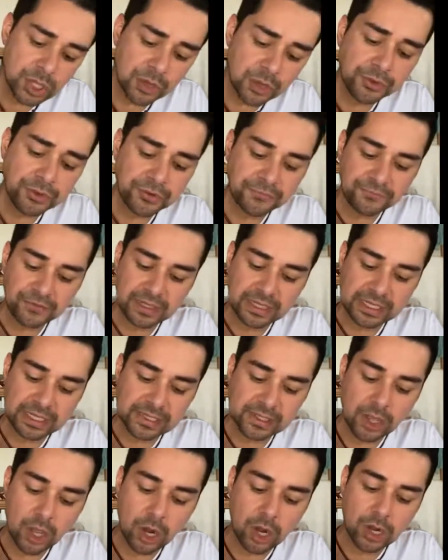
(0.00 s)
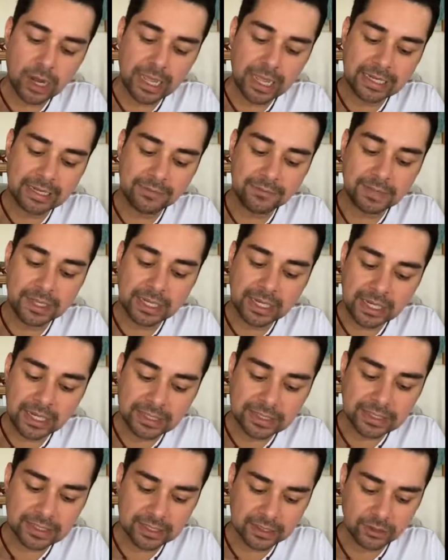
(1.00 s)
So your feelings are an
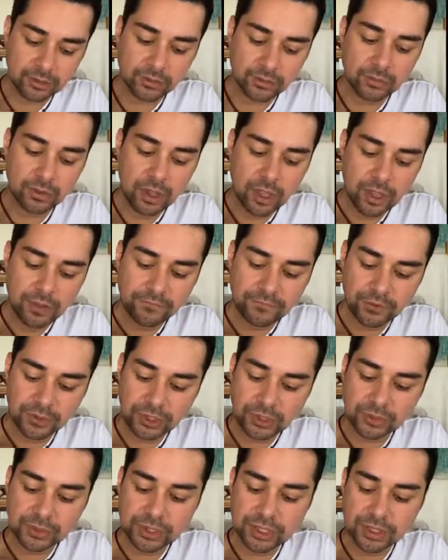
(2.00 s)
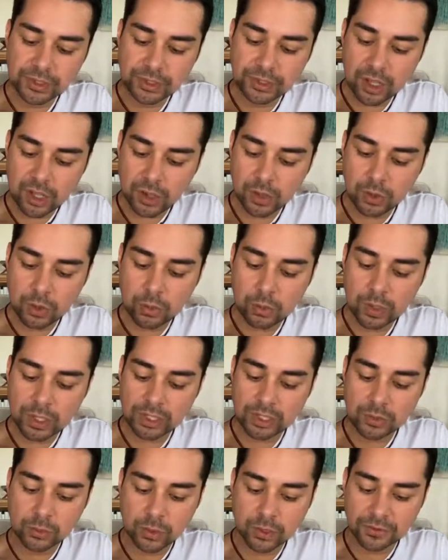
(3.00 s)
immediate signal for you to know
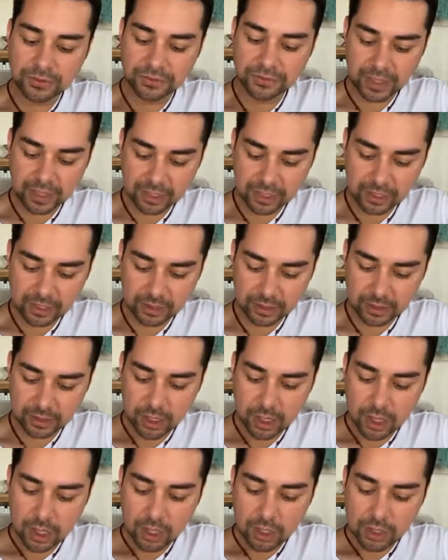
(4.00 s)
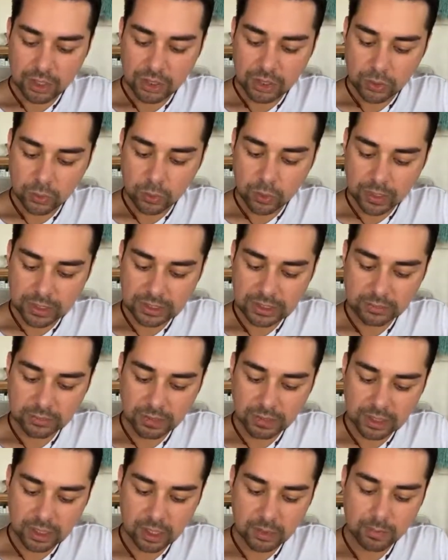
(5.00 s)
what you are thinking. You
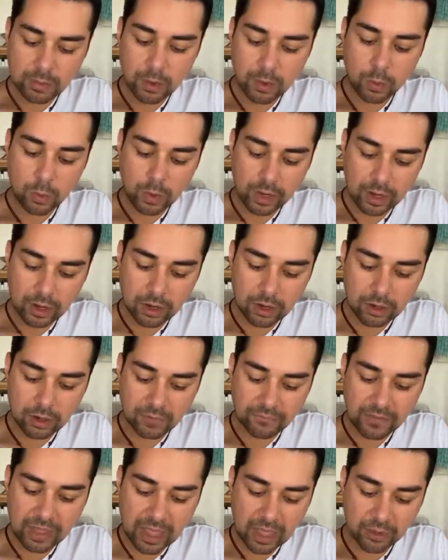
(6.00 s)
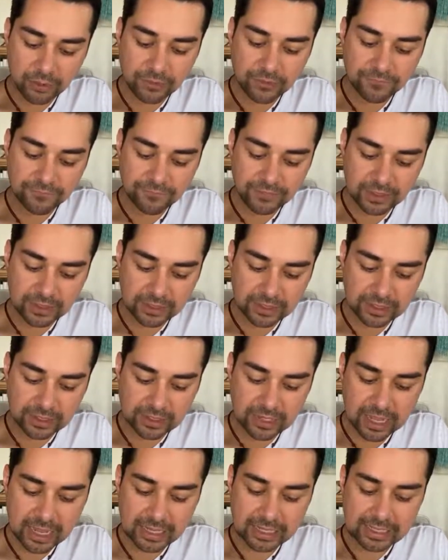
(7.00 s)
want to become aware of how you're
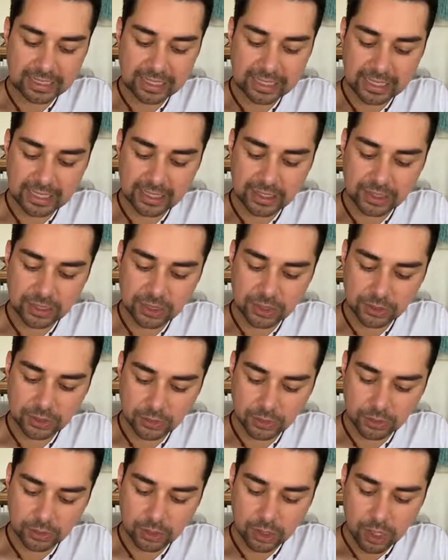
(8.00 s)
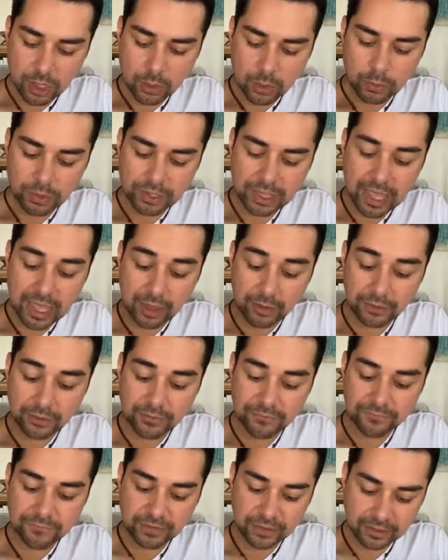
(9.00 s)
feeling and get in tune with
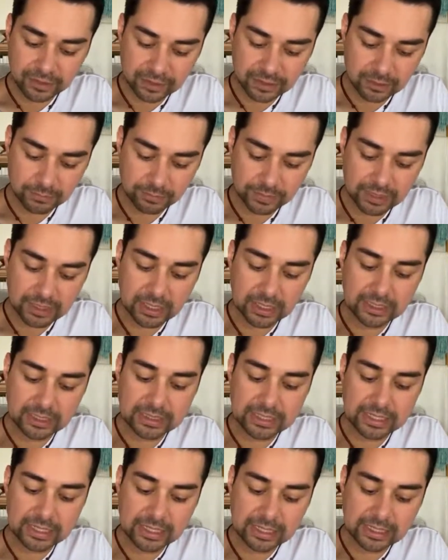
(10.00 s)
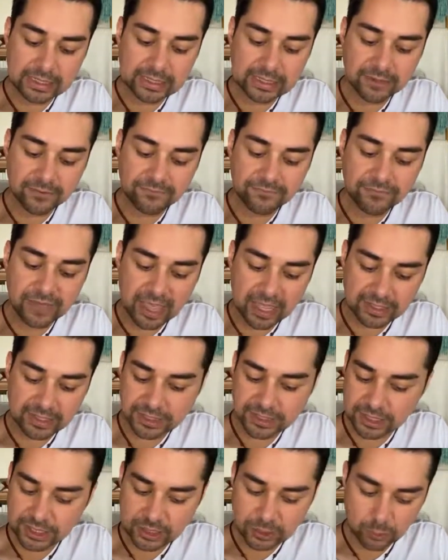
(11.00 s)
how you're feeling, because it is the
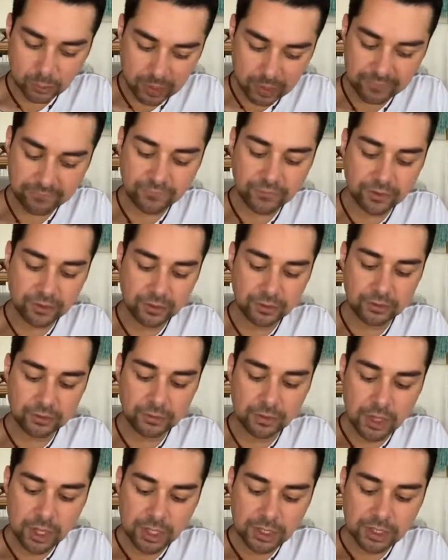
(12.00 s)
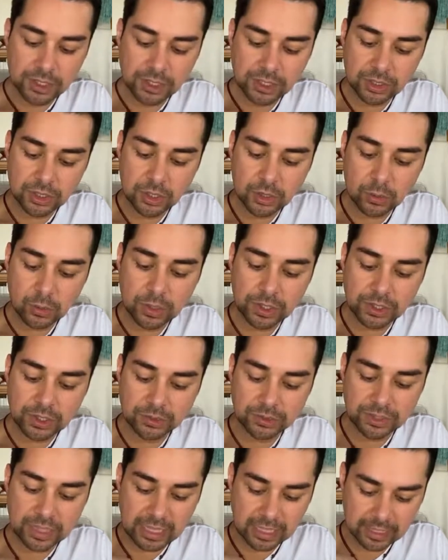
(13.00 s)
fastest way for you to know
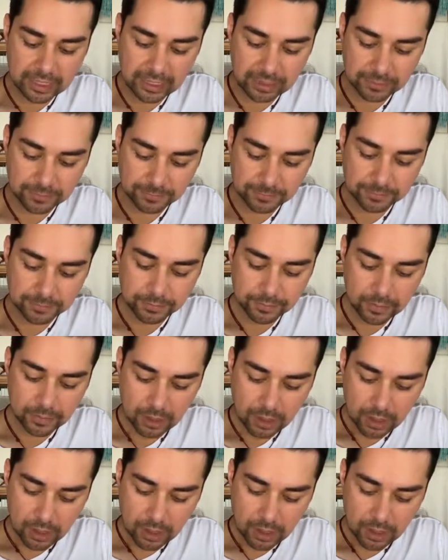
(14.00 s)
what you're thinking.